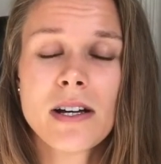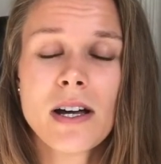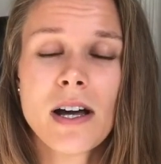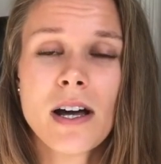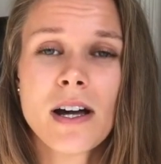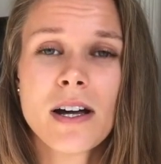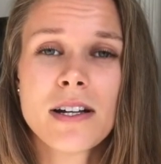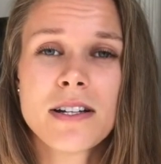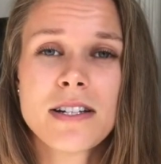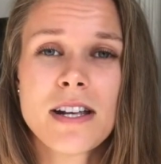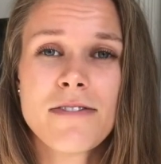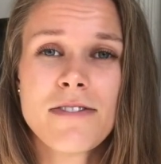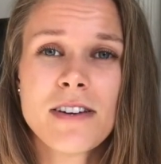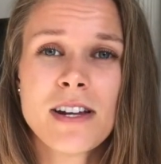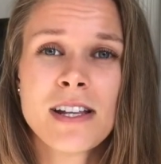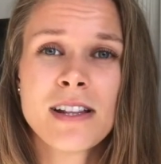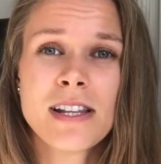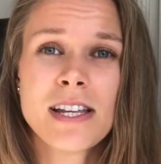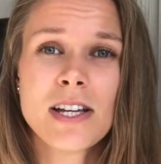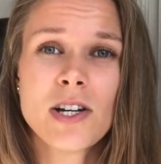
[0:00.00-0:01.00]

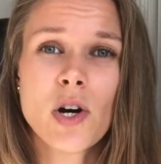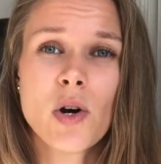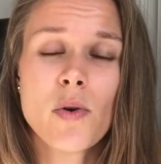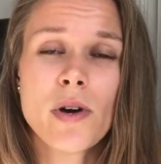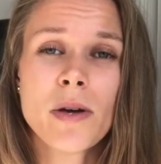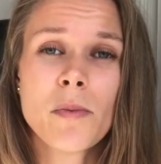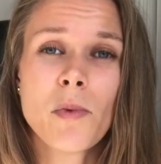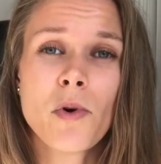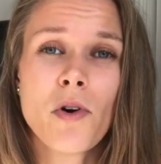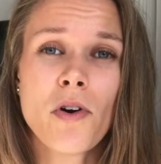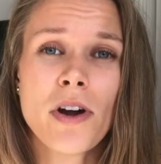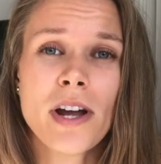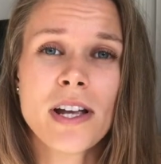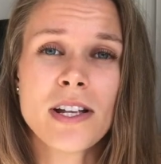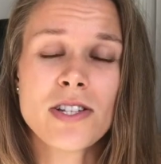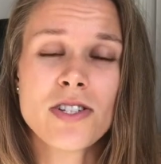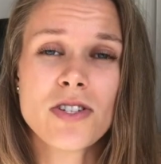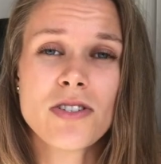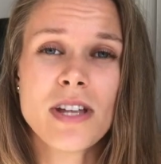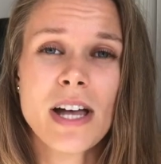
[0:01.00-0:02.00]
definitely going more
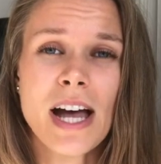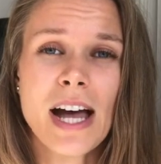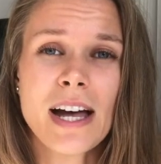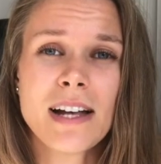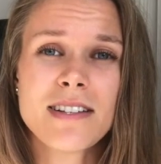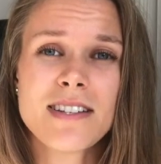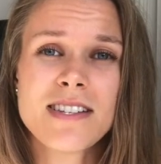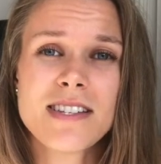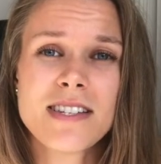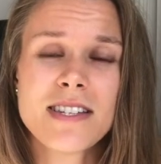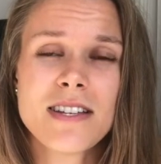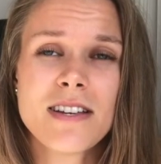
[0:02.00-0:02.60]
into that